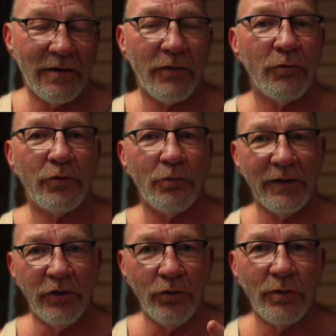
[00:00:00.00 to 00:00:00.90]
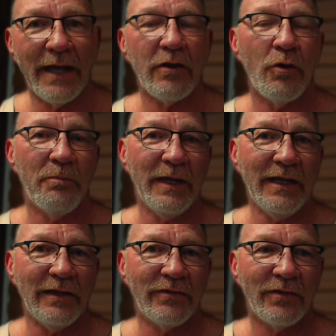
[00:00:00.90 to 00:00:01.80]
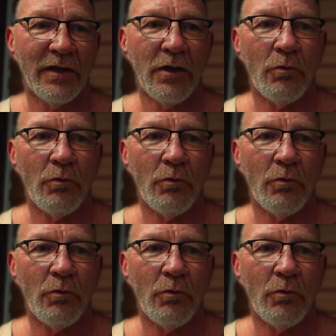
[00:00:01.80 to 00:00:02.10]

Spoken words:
in other words, when you get obese,